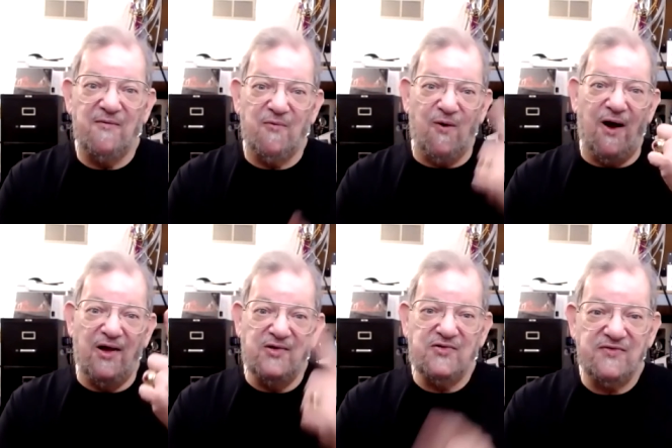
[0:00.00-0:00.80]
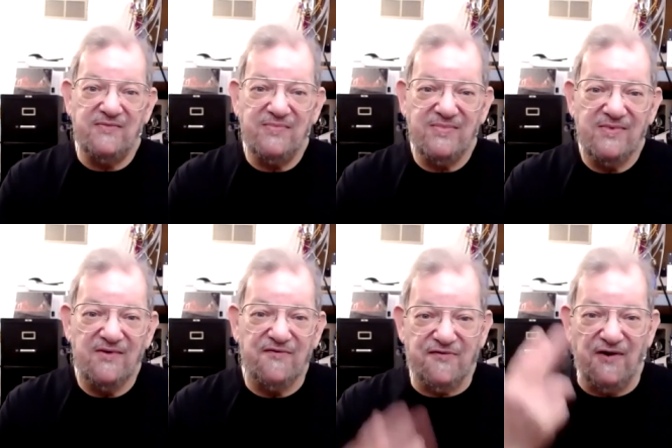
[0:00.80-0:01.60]
rice,
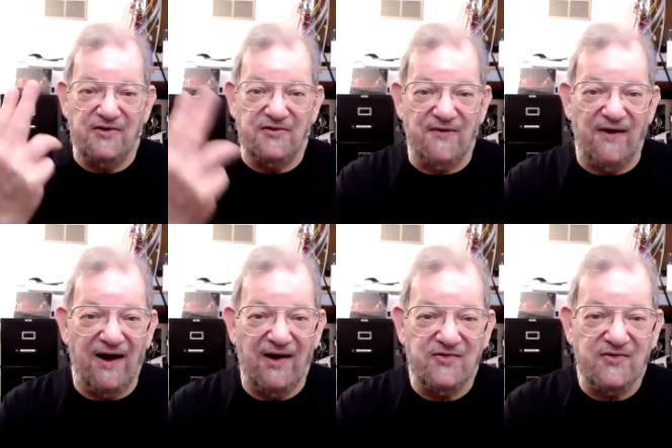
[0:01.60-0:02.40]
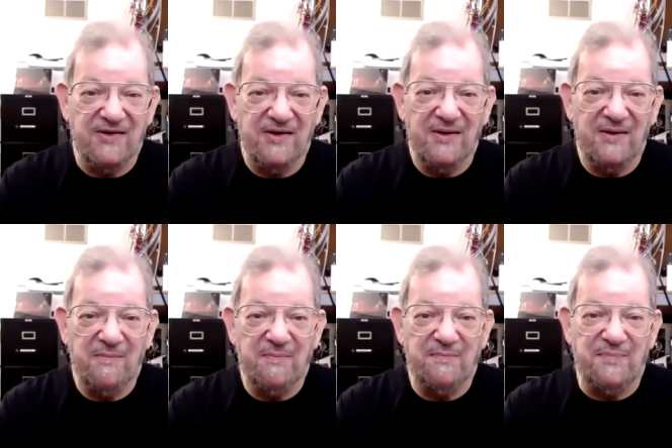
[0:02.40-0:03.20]
french fries,
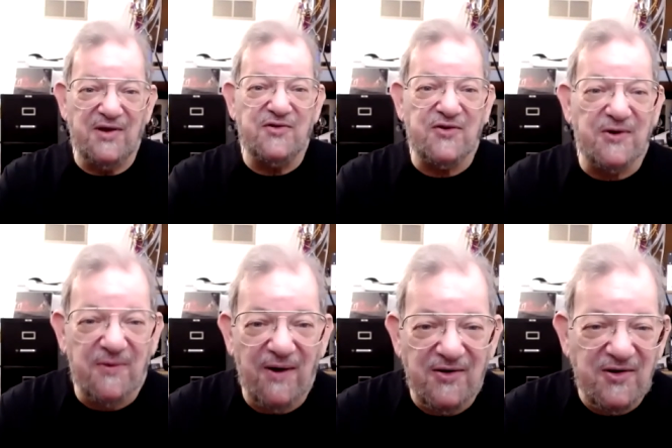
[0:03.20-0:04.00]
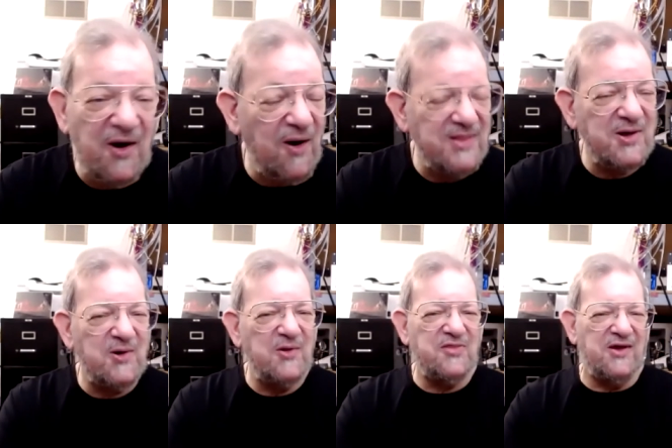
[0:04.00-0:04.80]
pizza, crust, you know, all the
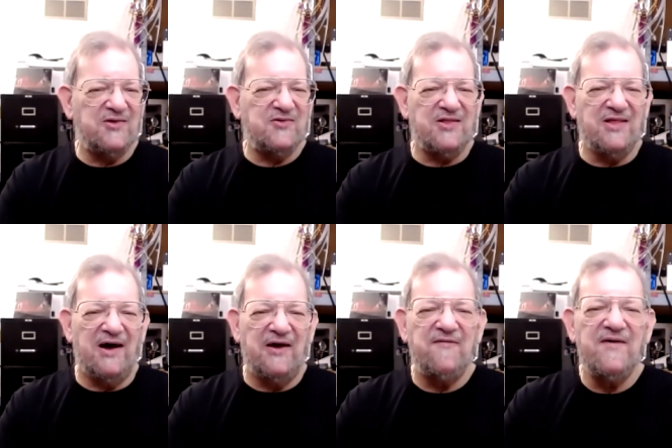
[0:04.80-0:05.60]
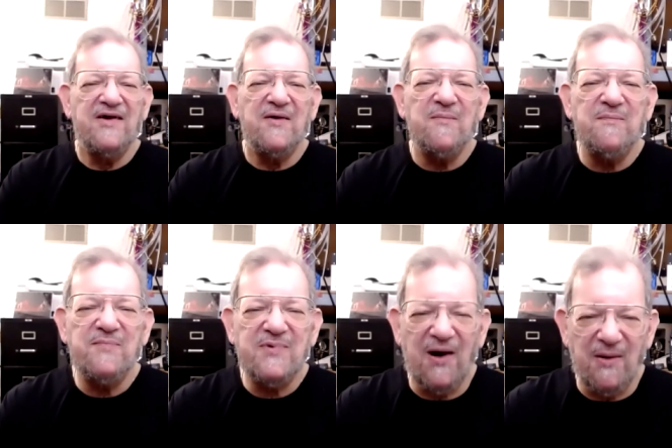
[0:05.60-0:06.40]
good things in life,
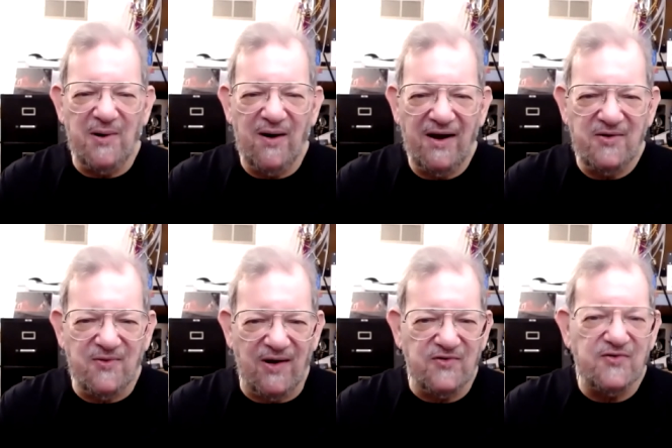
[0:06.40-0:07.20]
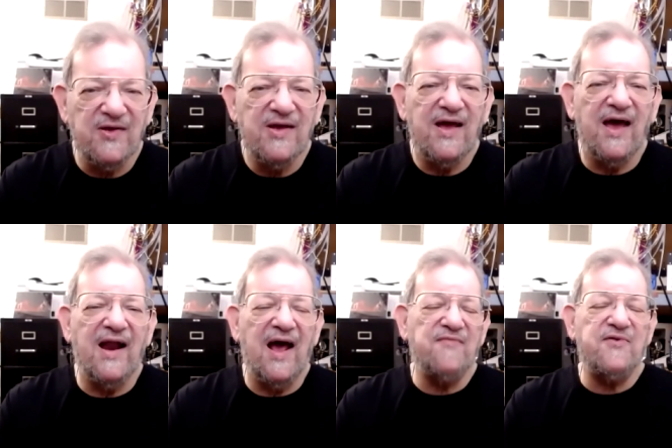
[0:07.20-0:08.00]
carbohydrates.
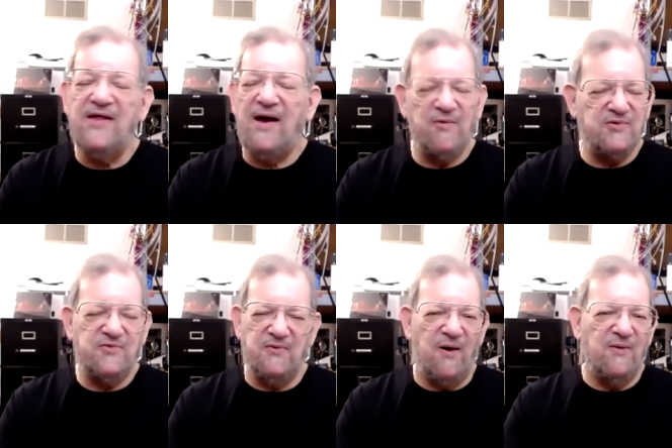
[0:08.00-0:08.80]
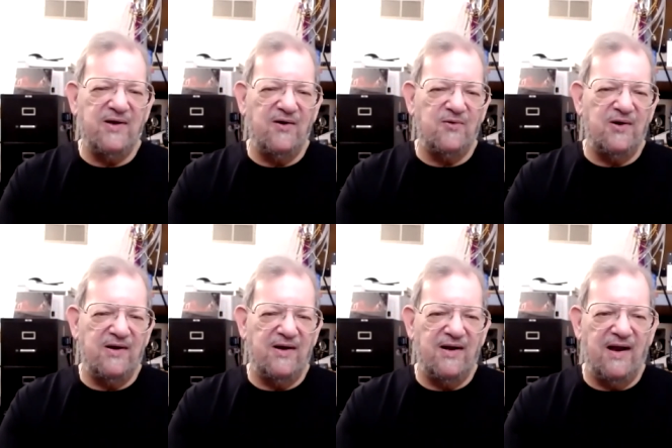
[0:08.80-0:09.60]
And after that, which we won't get over
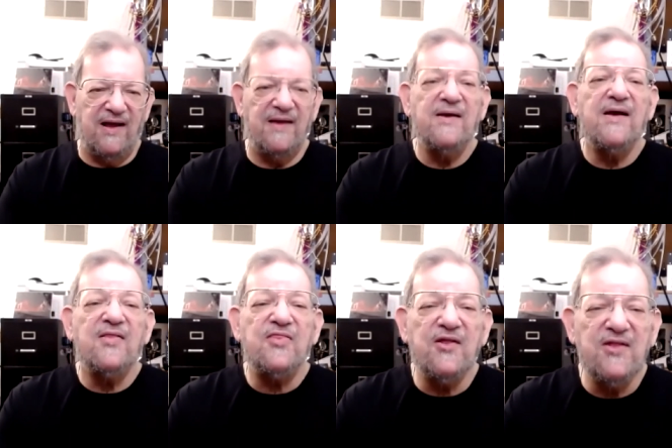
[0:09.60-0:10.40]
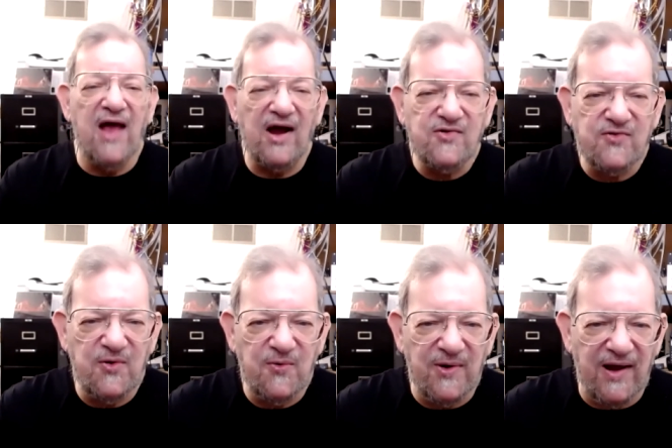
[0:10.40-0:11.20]
today, the next
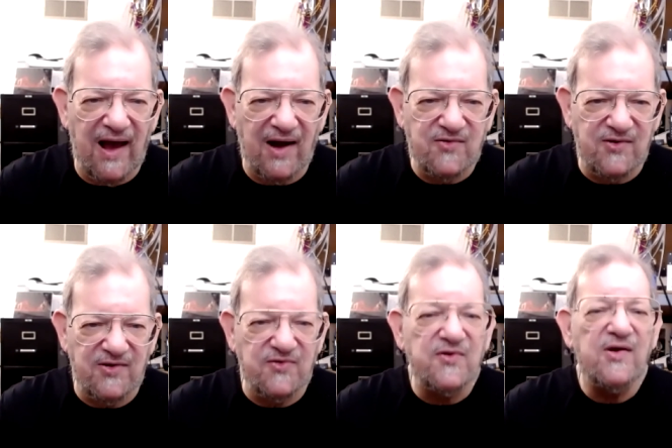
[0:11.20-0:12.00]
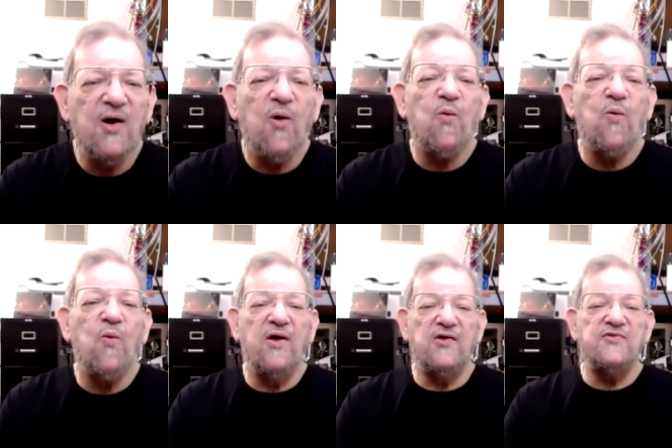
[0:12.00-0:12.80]
two reactions
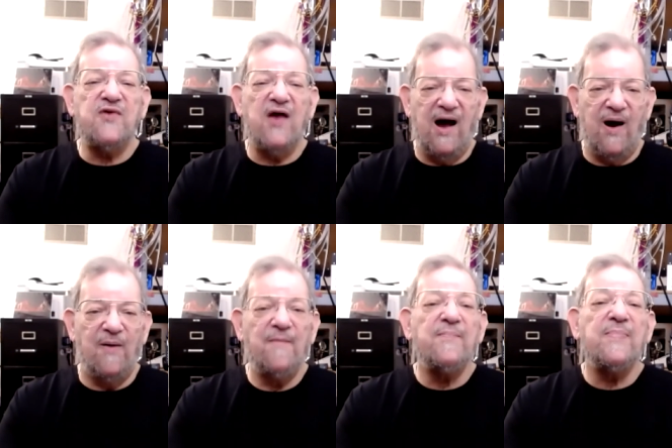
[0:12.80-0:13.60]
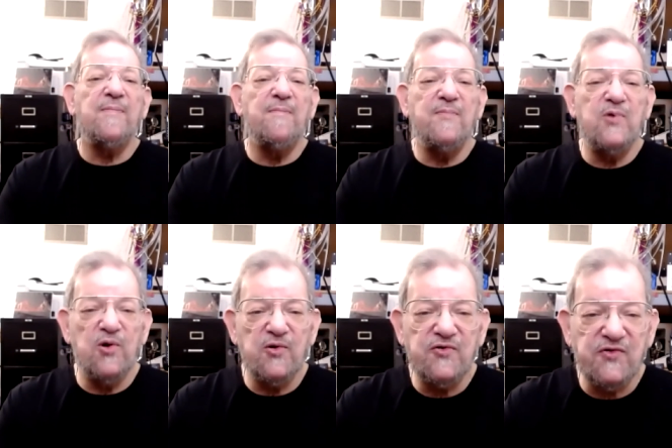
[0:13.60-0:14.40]
is how
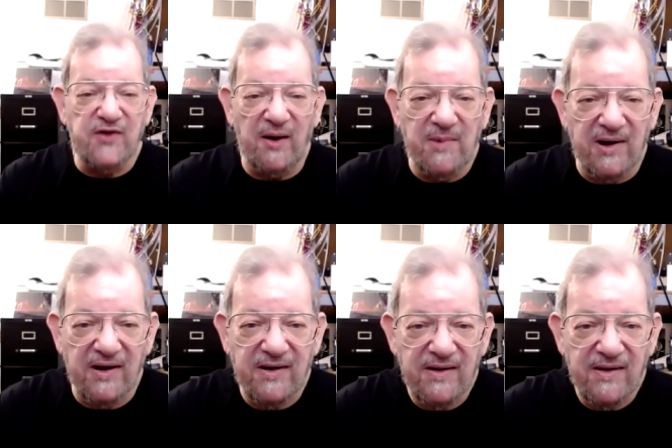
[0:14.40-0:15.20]
your stomach,